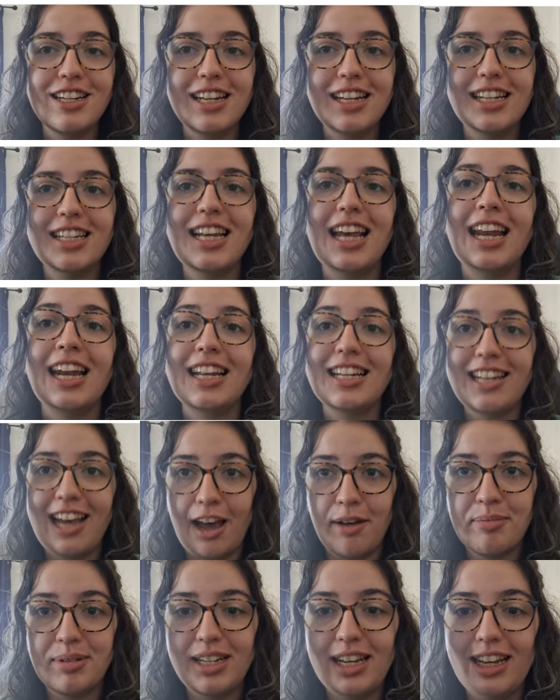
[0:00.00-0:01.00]
it and
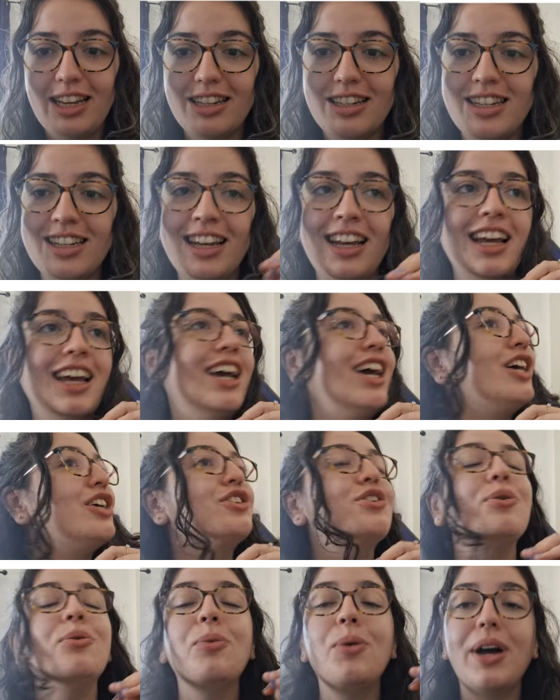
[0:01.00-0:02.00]
adapt it
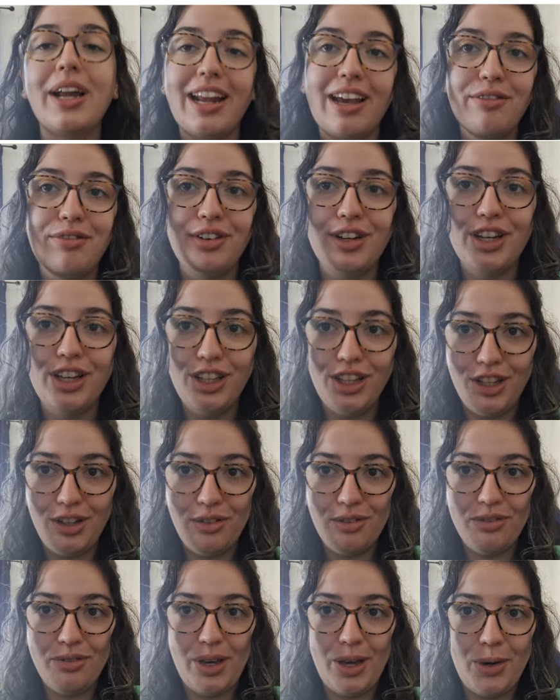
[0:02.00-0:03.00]
to whatever
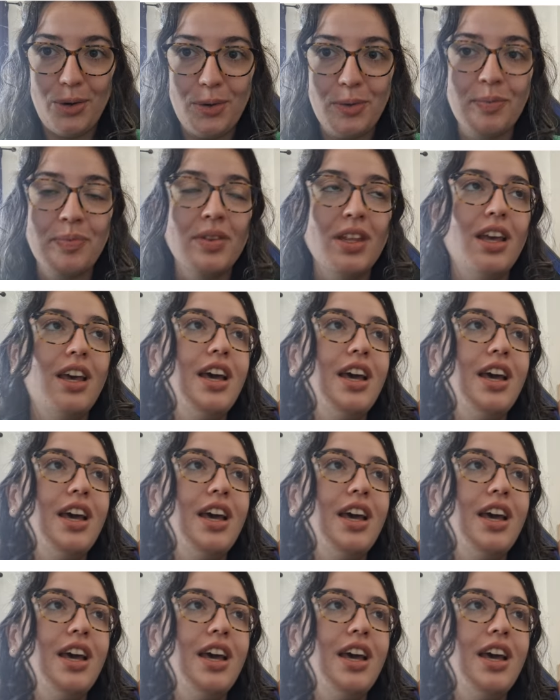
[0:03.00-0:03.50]
you feel.